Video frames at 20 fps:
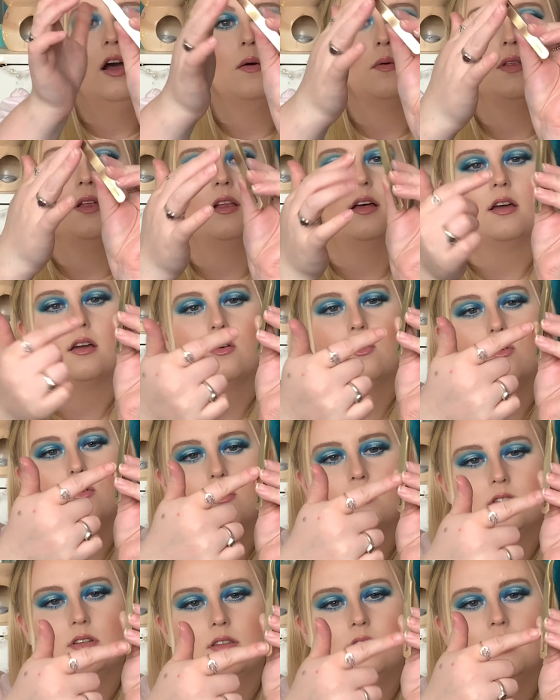like
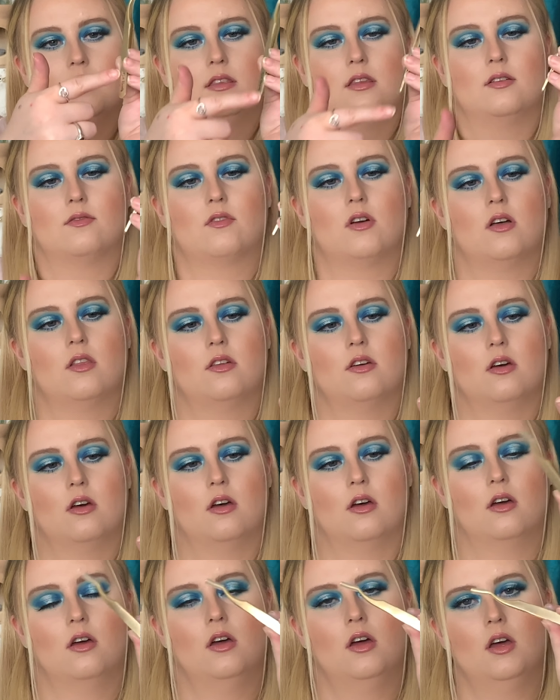gold, and then they've got
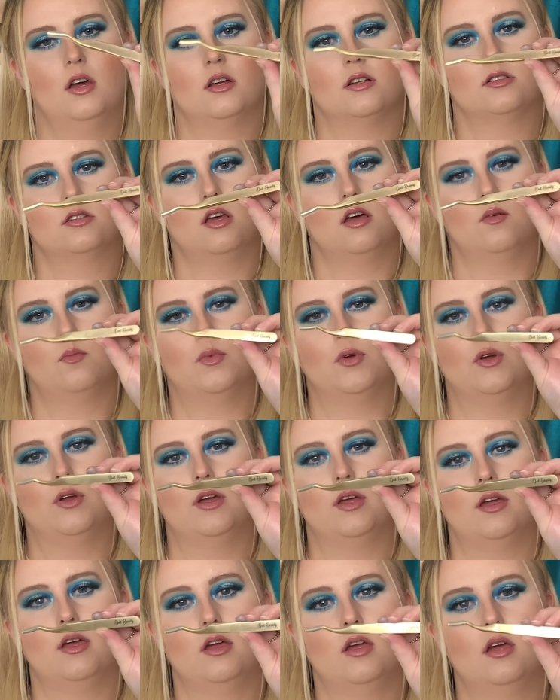the Doll
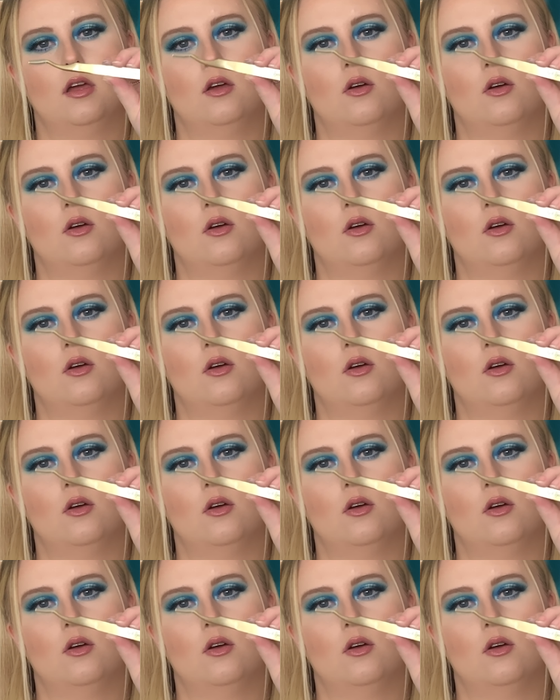Beauty